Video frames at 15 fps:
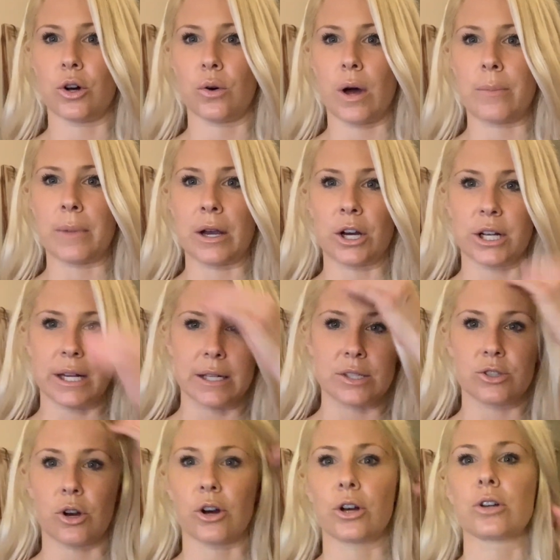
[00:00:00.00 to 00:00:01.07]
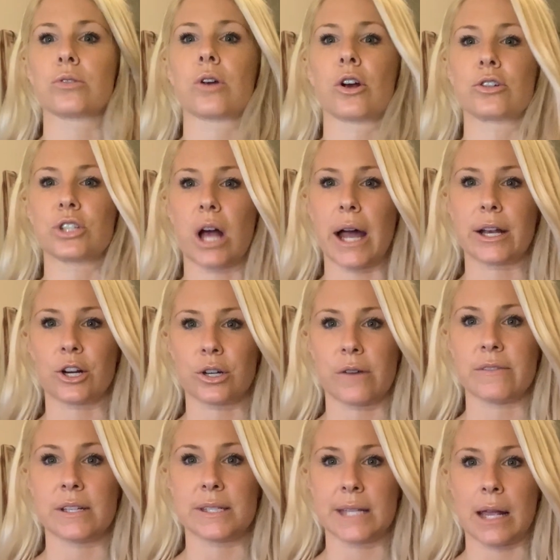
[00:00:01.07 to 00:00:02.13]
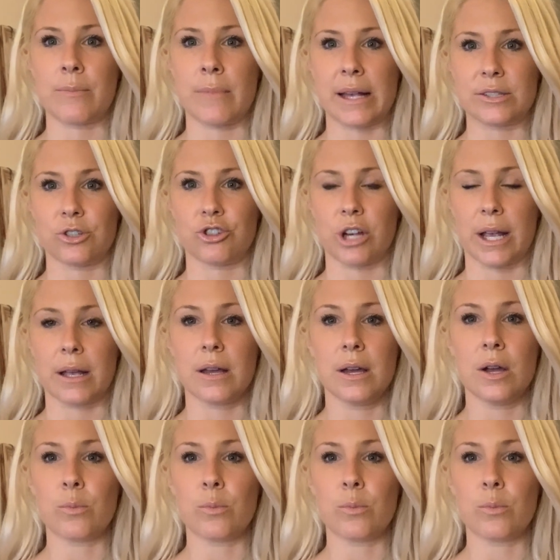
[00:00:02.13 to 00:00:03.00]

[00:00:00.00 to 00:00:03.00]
Americans are tired of the same messaging.